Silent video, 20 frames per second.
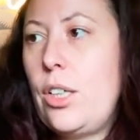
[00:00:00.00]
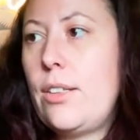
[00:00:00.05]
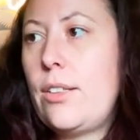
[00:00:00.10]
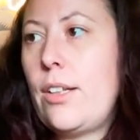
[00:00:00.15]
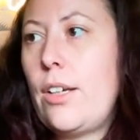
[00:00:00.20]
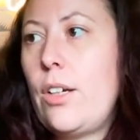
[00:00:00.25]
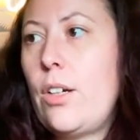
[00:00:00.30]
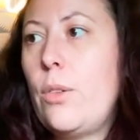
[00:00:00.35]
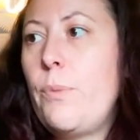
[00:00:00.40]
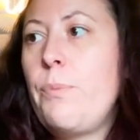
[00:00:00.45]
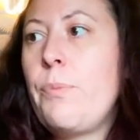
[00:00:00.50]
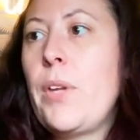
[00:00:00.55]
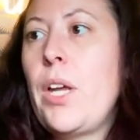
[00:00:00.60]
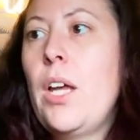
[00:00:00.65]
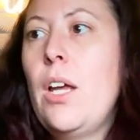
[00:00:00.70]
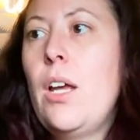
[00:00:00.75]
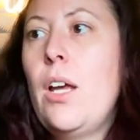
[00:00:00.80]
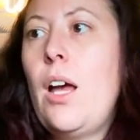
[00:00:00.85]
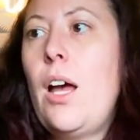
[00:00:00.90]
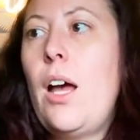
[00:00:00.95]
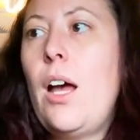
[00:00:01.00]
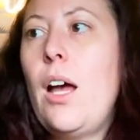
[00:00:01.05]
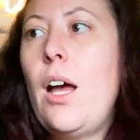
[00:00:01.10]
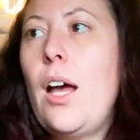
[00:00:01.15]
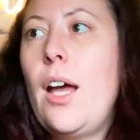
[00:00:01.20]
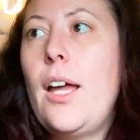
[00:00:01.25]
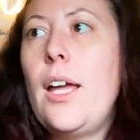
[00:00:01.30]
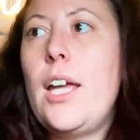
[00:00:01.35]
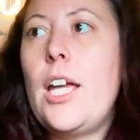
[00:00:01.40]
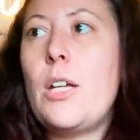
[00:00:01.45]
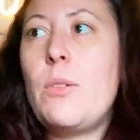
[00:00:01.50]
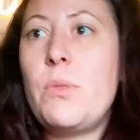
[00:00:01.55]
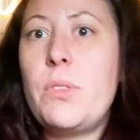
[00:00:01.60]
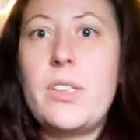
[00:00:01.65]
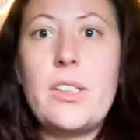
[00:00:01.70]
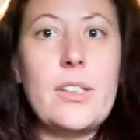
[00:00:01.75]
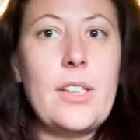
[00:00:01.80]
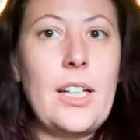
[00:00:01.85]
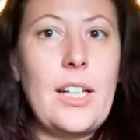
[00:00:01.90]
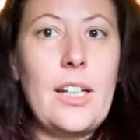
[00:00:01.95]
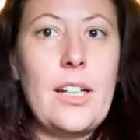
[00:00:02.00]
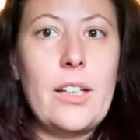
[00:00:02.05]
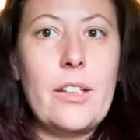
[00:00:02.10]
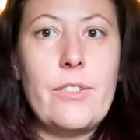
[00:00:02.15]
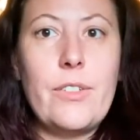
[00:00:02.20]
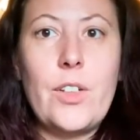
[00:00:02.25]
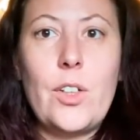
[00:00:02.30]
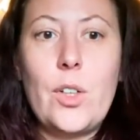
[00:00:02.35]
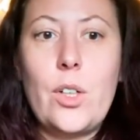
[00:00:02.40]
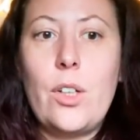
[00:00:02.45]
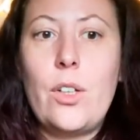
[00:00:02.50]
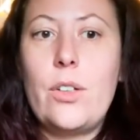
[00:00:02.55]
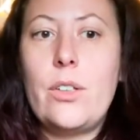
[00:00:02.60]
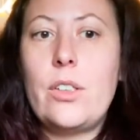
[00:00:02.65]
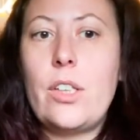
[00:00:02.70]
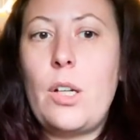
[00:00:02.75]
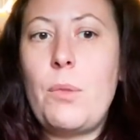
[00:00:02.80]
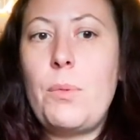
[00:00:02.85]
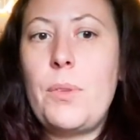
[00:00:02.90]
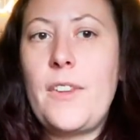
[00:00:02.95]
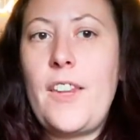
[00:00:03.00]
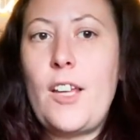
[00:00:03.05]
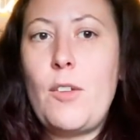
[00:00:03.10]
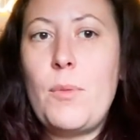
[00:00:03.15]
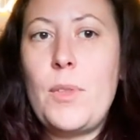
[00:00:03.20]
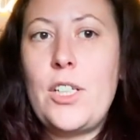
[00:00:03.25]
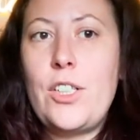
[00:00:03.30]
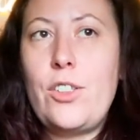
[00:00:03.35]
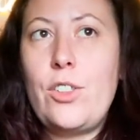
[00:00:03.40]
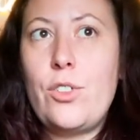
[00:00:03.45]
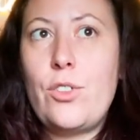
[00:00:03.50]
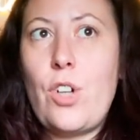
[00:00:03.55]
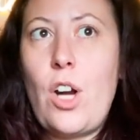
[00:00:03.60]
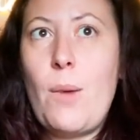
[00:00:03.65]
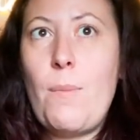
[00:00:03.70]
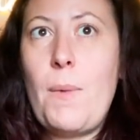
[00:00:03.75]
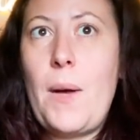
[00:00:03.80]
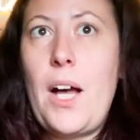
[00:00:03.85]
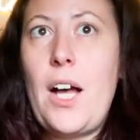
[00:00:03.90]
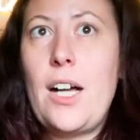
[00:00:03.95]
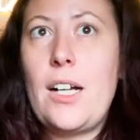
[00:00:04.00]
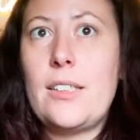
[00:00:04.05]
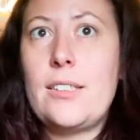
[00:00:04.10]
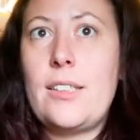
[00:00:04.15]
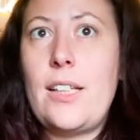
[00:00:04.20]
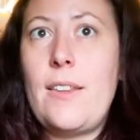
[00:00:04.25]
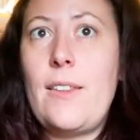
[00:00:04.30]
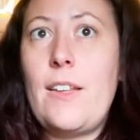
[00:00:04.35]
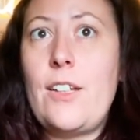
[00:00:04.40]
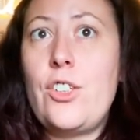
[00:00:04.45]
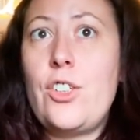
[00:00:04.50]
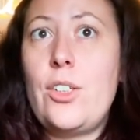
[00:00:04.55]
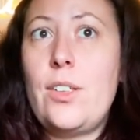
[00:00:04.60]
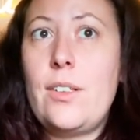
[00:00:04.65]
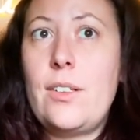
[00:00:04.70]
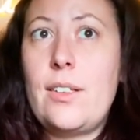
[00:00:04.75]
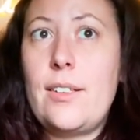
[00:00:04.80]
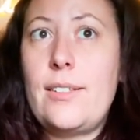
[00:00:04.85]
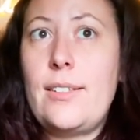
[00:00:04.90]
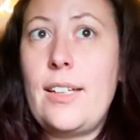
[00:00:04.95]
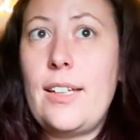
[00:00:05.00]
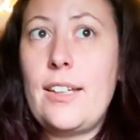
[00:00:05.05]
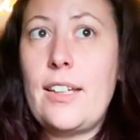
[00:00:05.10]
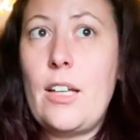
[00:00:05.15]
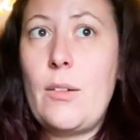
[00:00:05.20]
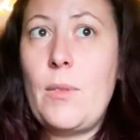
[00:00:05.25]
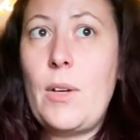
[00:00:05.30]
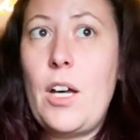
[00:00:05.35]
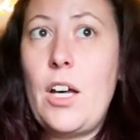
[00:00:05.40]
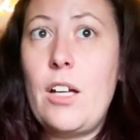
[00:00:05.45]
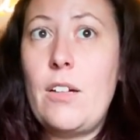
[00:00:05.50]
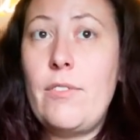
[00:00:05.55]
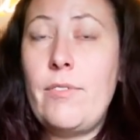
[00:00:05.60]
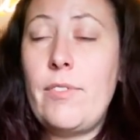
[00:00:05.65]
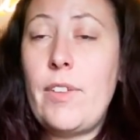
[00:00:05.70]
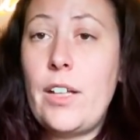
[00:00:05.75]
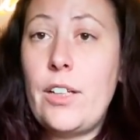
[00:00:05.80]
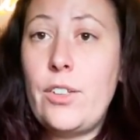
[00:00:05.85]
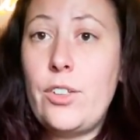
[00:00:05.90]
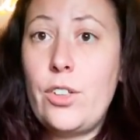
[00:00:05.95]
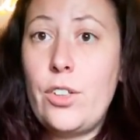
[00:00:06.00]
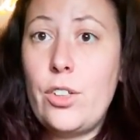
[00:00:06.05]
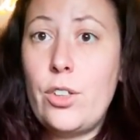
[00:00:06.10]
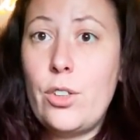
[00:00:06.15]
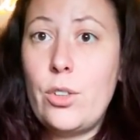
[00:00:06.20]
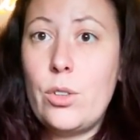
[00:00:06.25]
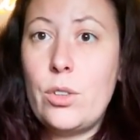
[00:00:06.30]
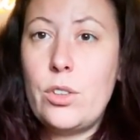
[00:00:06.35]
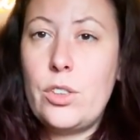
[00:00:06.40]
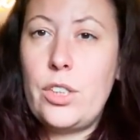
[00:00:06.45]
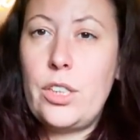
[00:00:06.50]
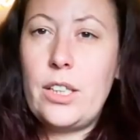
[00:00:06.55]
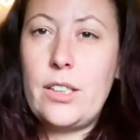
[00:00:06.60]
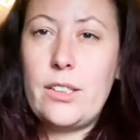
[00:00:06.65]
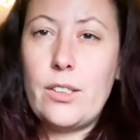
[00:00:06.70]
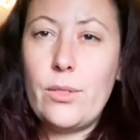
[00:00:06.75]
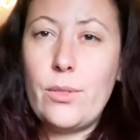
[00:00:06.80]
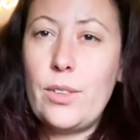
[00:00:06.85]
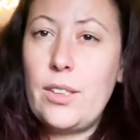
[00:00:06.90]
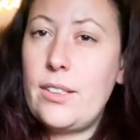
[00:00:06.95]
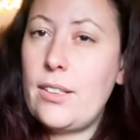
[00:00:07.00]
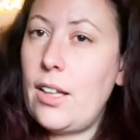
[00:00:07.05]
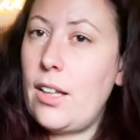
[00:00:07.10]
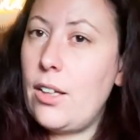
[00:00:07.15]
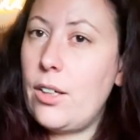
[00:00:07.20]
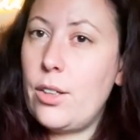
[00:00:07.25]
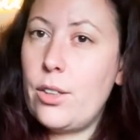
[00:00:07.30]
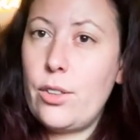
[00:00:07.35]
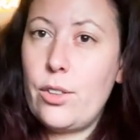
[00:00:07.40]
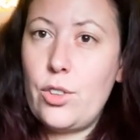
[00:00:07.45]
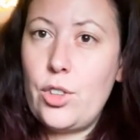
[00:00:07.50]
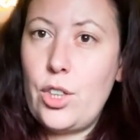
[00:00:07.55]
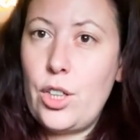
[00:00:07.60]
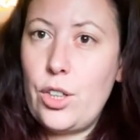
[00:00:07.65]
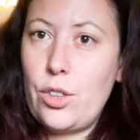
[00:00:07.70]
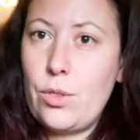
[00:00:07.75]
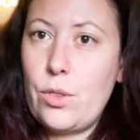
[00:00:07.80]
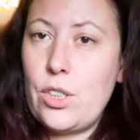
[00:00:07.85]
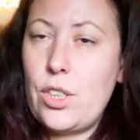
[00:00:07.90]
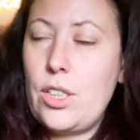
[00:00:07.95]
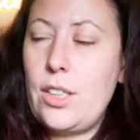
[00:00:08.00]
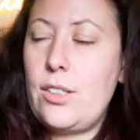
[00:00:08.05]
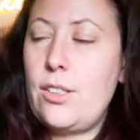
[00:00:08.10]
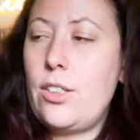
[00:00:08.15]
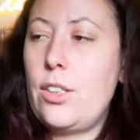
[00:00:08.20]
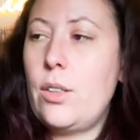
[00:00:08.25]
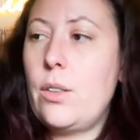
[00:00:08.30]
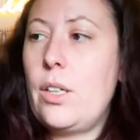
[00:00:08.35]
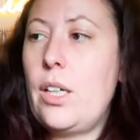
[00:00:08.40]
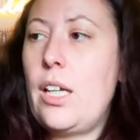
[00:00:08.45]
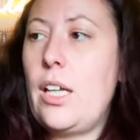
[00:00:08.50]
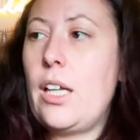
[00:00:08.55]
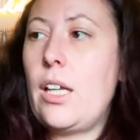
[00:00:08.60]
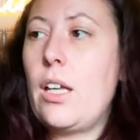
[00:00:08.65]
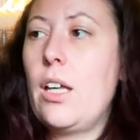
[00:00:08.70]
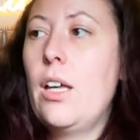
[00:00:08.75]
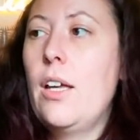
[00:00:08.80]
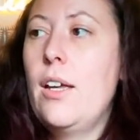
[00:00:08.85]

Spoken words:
So I am still taking all the photos. I'll put them into Dropbox, and then she's listing them on Vendu. She is a reseller, so she knows what she's doing.